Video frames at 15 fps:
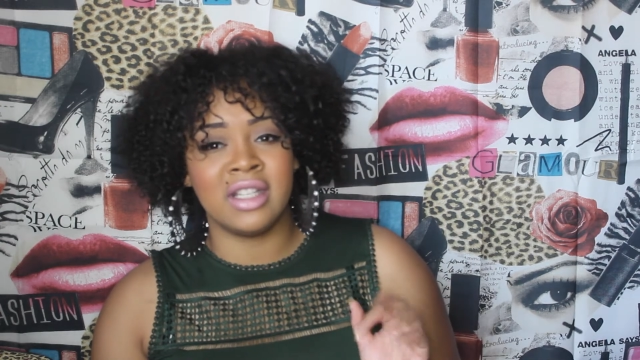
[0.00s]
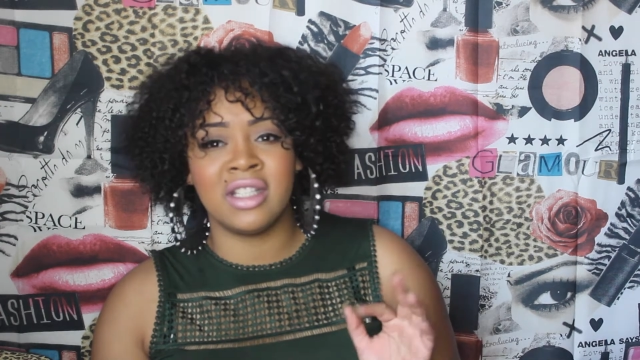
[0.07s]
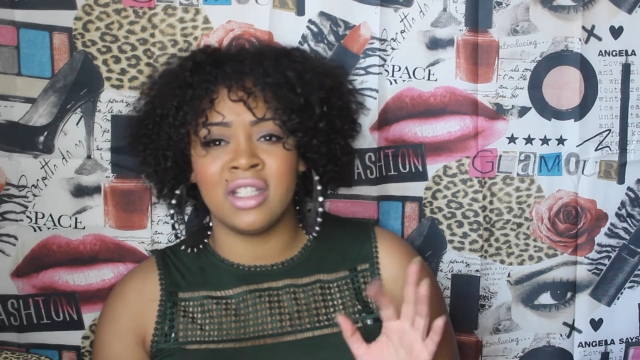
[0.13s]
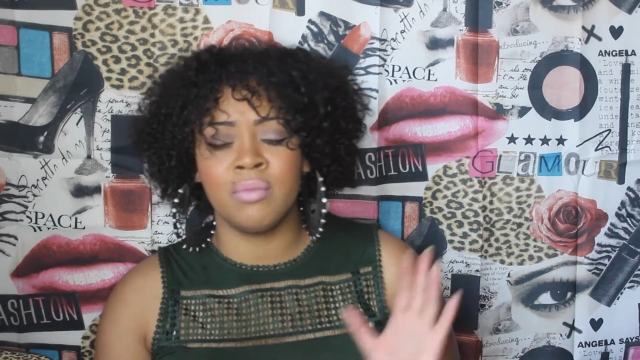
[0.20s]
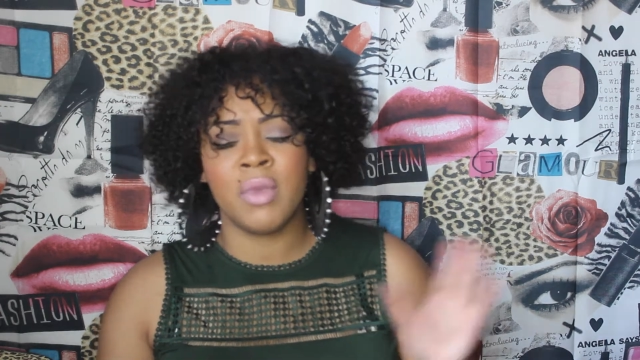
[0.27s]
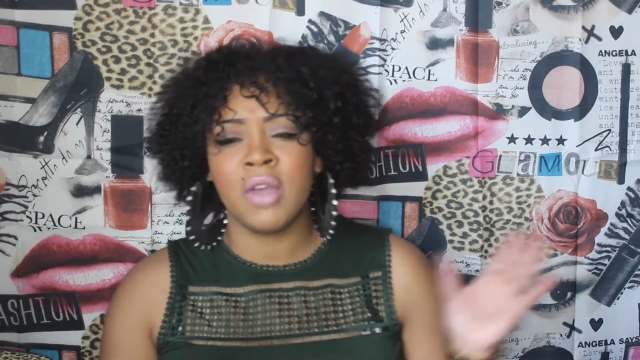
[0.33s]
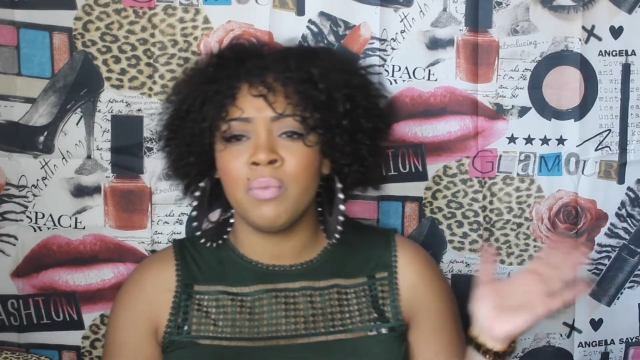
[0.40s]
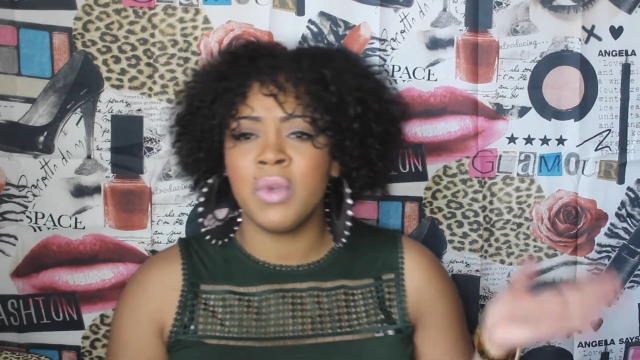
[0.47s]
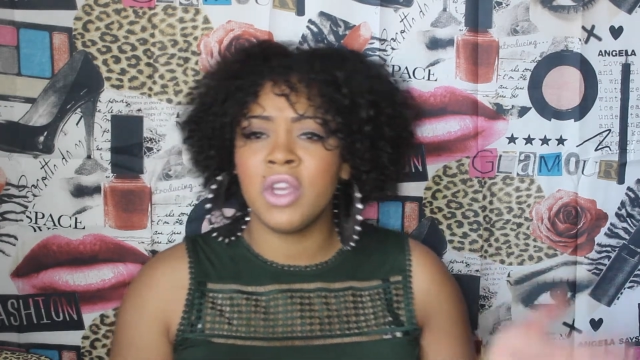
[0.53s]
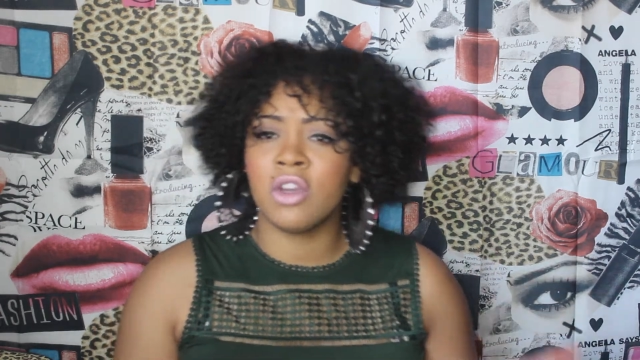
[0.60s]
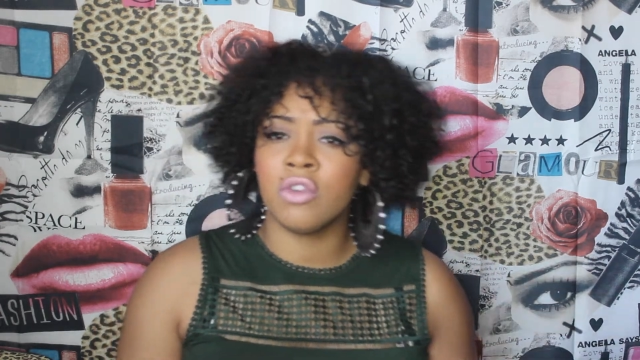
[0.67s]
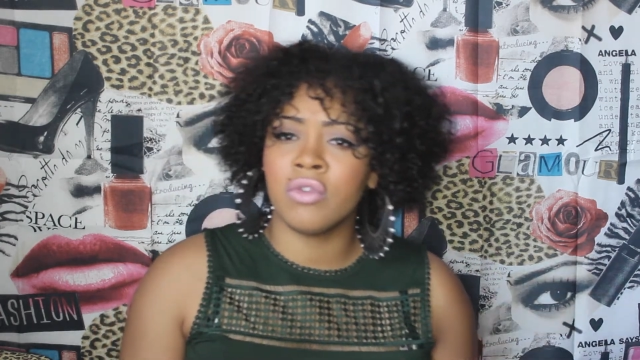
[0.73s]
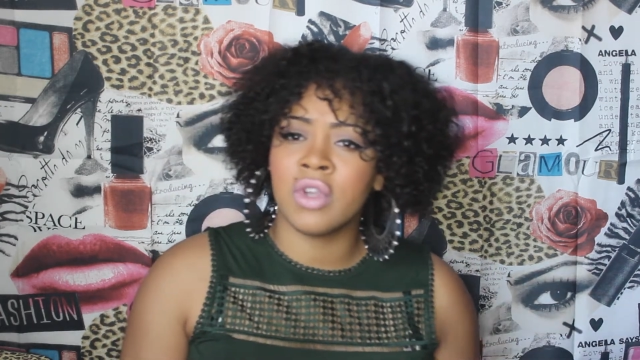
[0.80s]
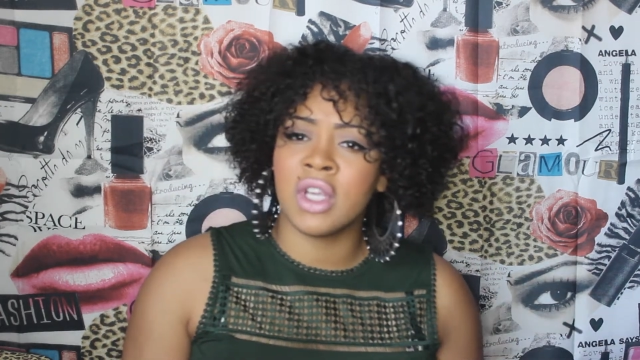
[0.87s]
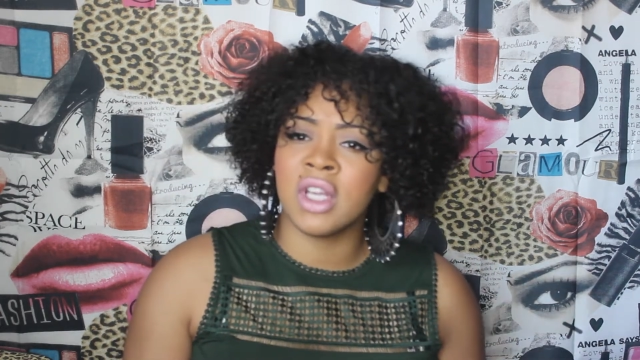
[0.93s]
She might be
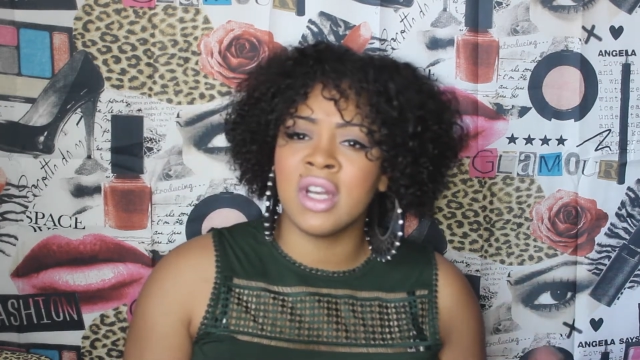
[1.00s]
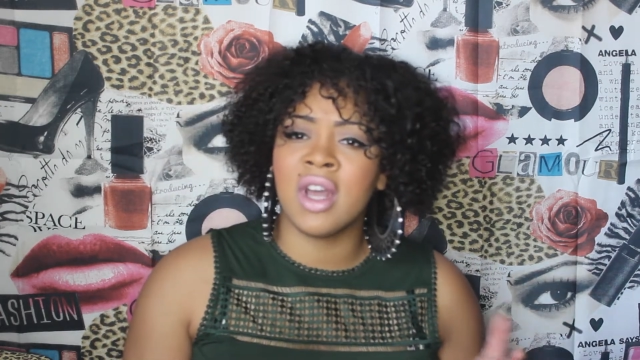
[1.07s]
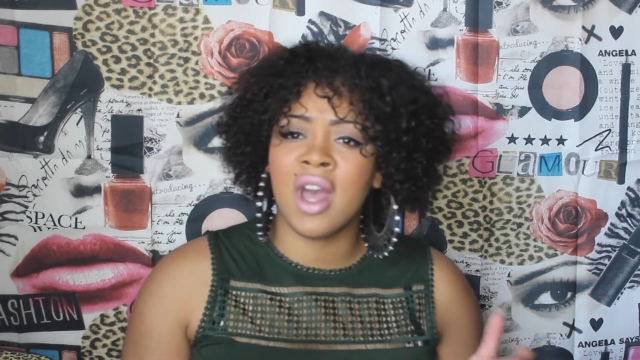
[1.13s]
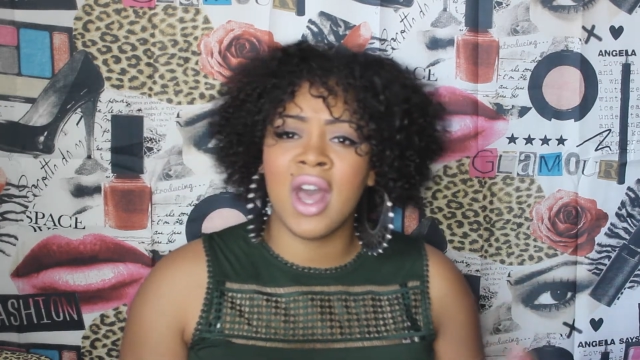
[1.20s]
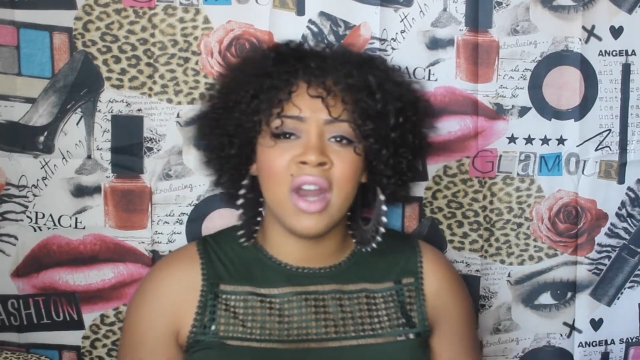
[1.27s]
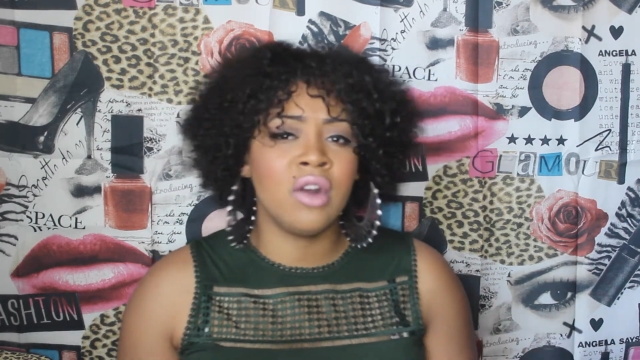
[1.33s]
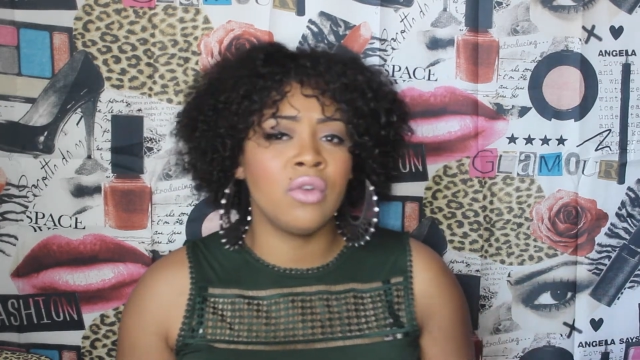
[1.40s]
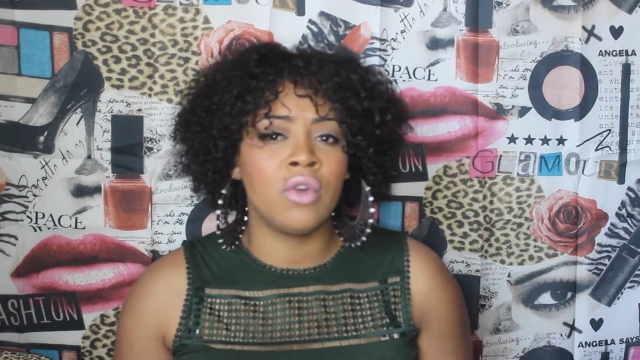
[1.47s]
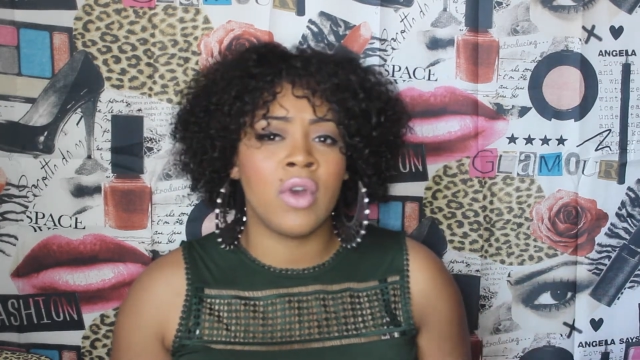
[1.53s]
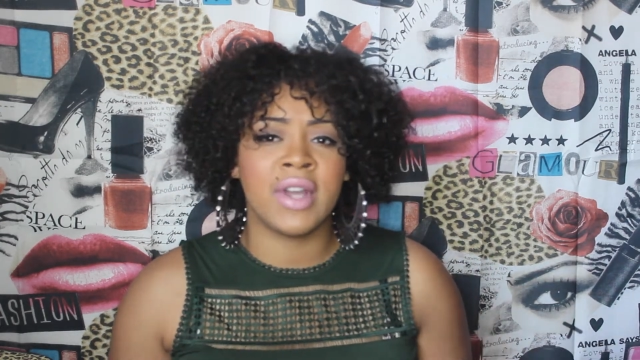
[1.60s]
Korean. I don't know.